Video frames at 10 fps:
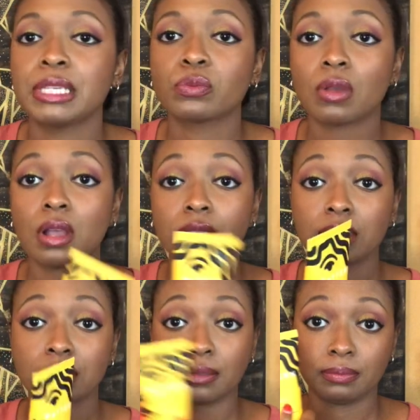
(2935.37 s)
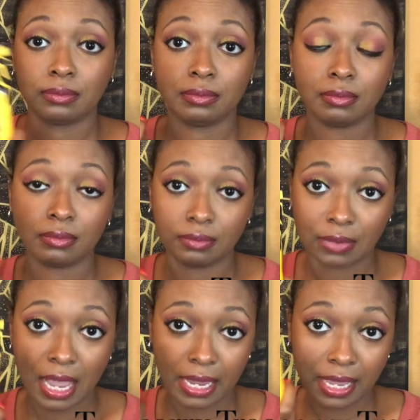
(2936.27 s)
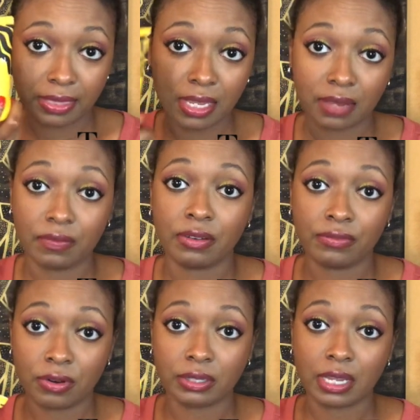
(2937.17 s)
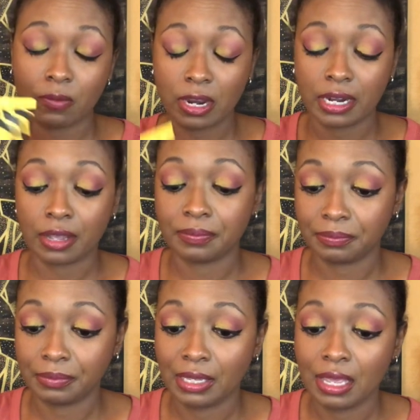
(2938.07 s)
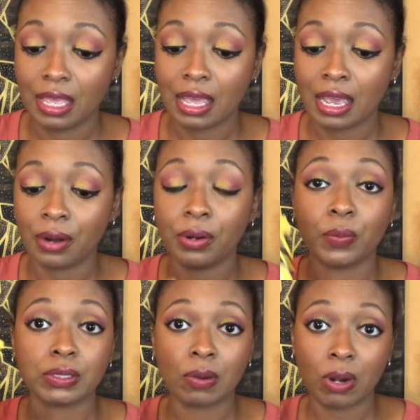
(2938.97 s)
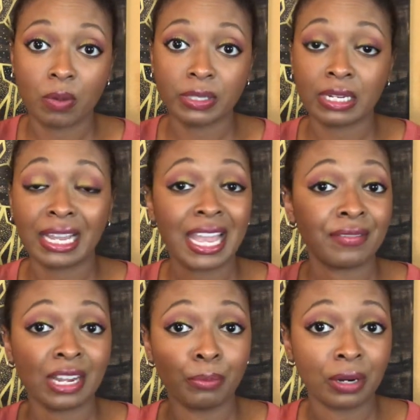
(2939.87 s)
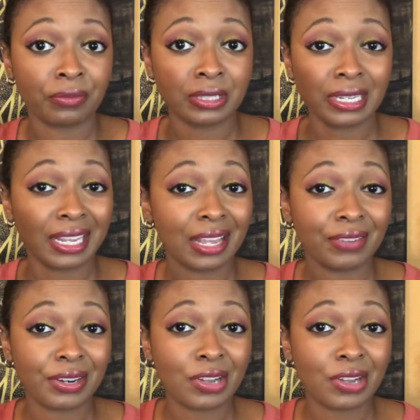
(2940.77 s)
Ross. I can't think of her first name right now. I don't know what's going on with me today. I haven't had breakfast and I haven't had a